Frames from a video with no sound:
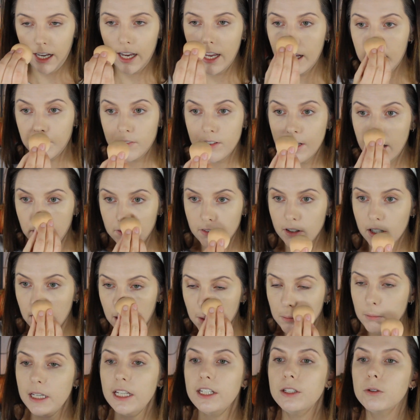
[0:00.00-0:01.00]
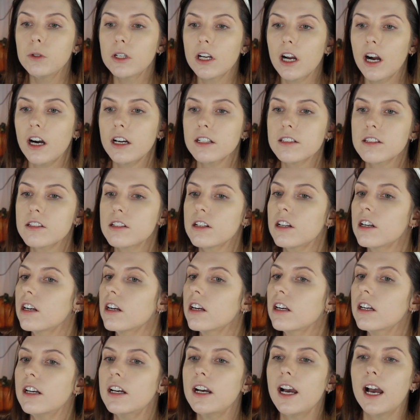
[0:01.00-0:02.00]
I've never been to a
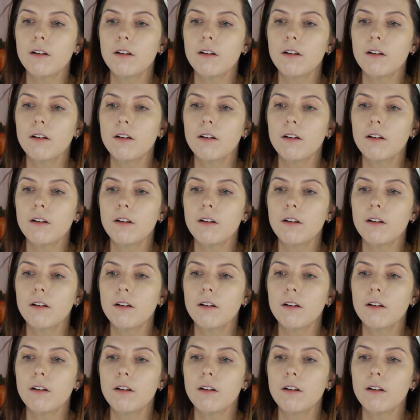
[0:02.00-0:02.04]
concert